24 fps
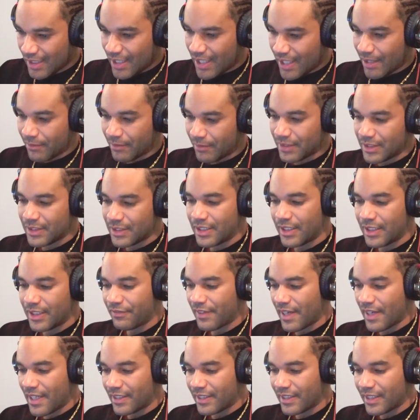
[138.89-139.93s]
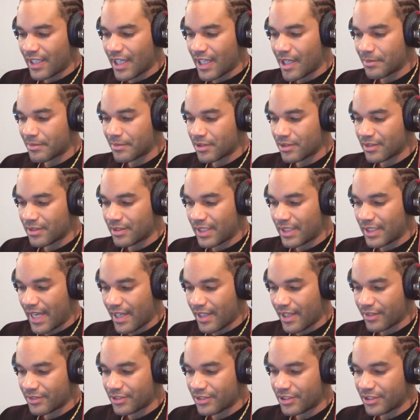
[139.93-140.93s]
And when he finally calmed her down,